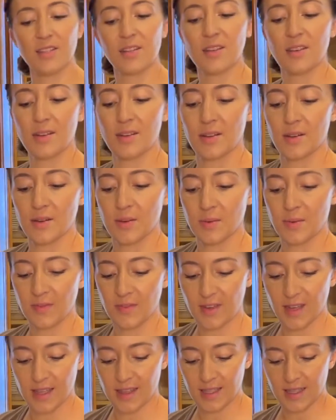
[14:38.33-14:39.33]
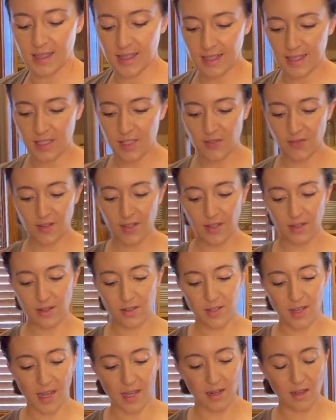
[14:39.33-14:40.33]
I've got the lids finger
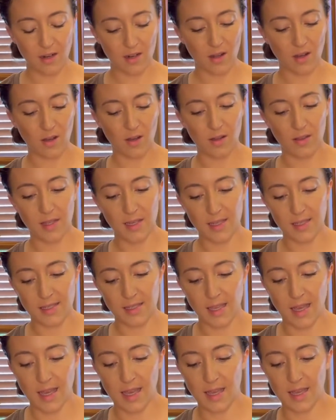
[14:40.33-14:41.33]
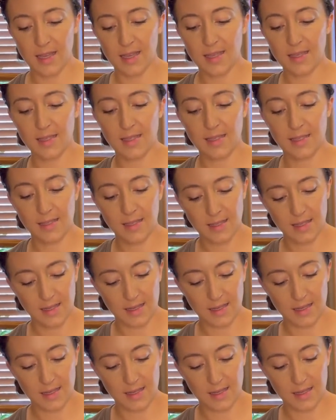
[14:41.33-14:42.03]
tight on all these guys.